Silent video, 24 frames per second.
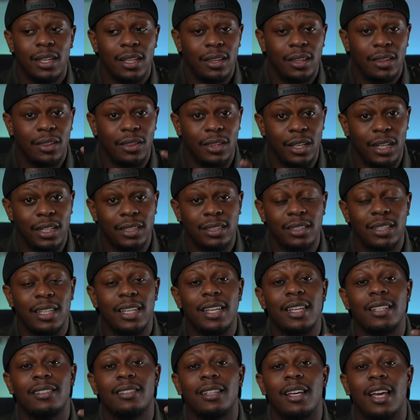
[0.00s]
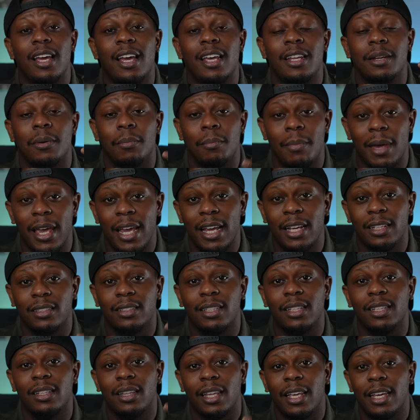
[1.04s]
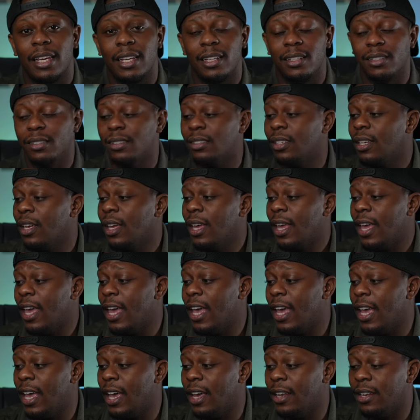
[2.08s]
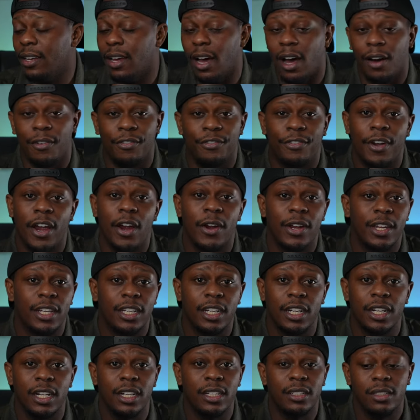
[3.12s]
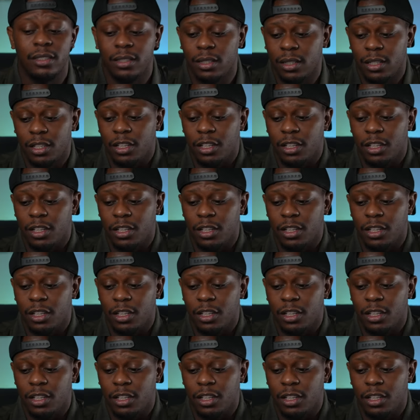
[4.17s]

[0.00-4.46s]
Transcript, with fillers: This is an amazing lens and a very good,